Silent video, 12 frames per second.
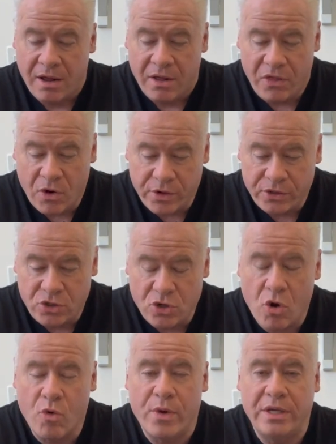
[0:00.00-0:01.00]
There is
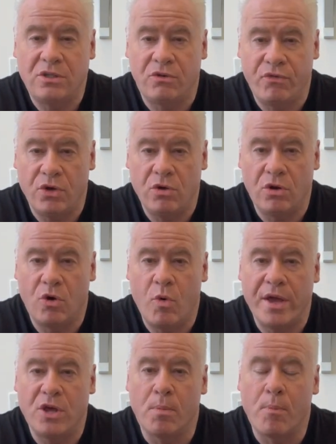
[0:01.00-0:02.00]
no reason for you to
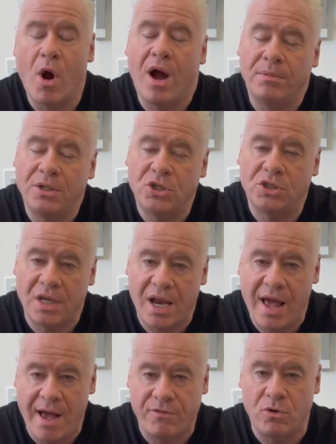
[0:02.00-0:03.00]
quit. You're probably just going to
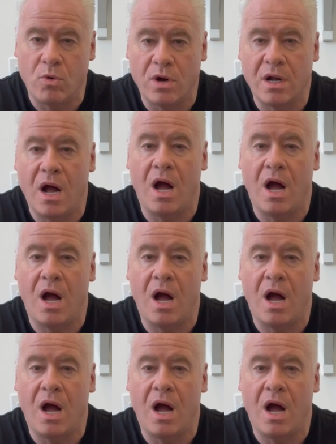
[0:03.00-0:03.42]
have to work